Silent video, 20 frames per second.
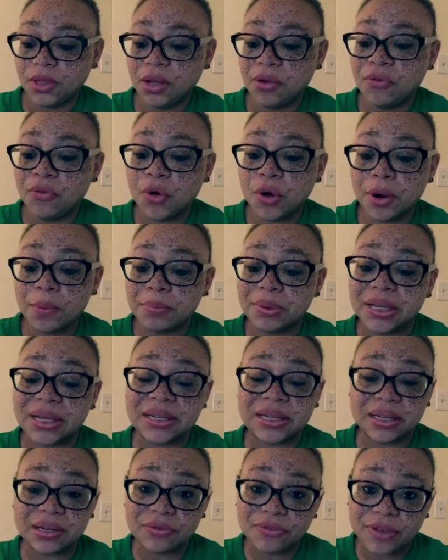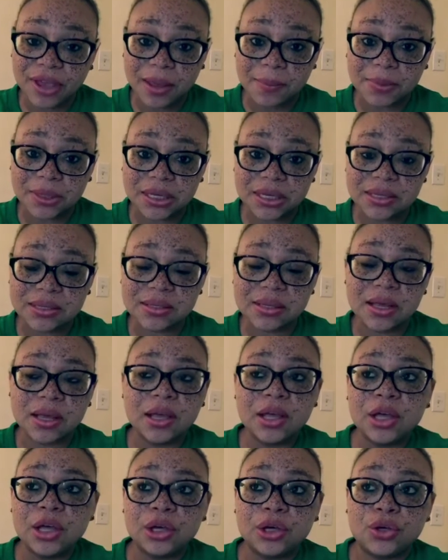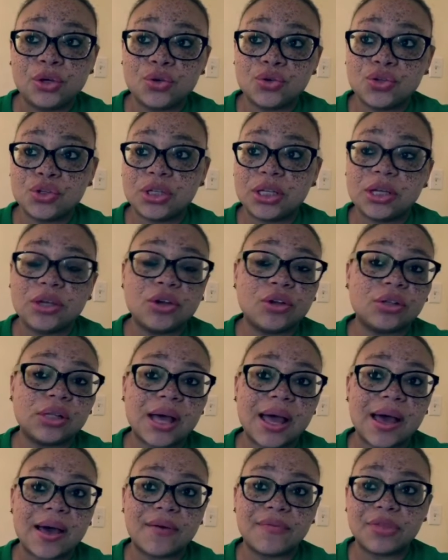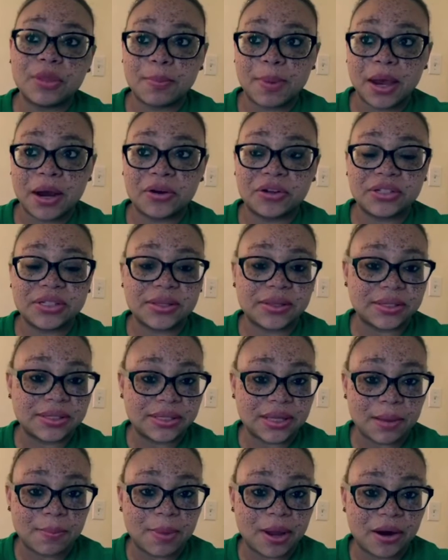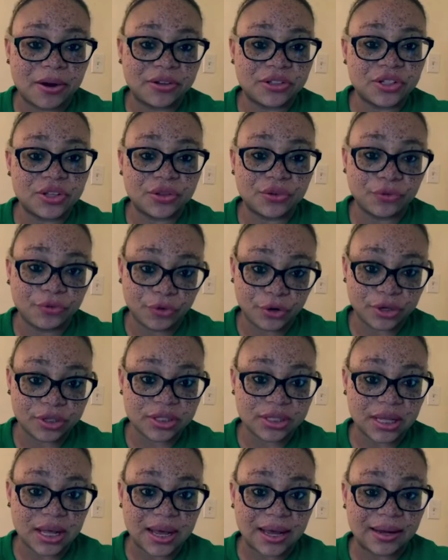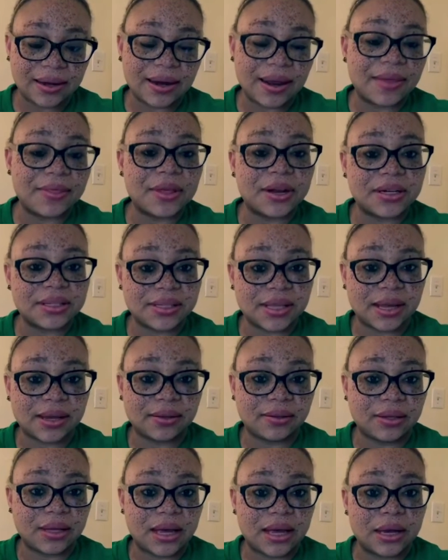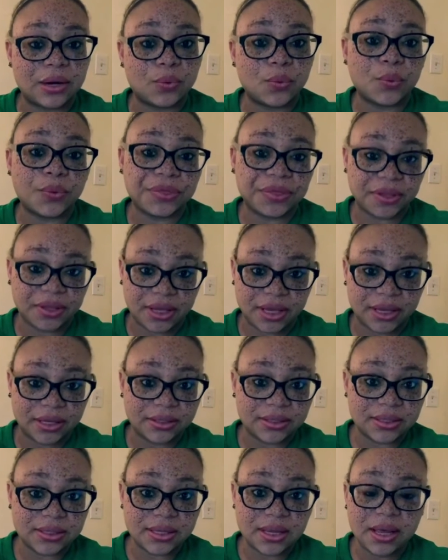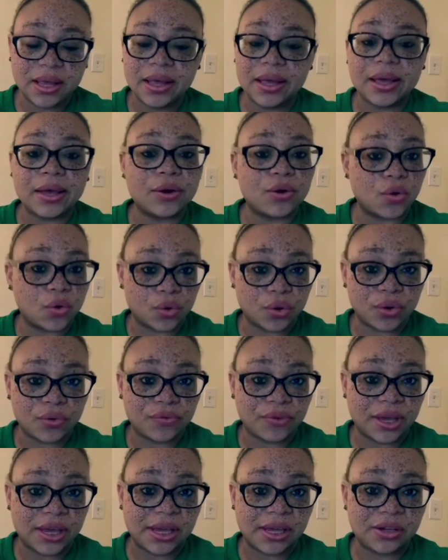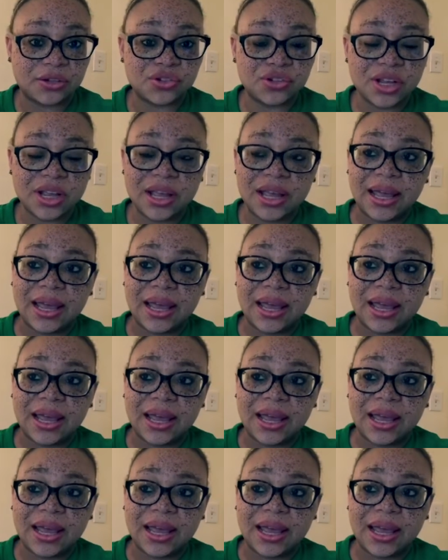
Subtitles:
For blended families, usually you'll have the parents and the step parents on the first line, and then a second line with the kids in order of age.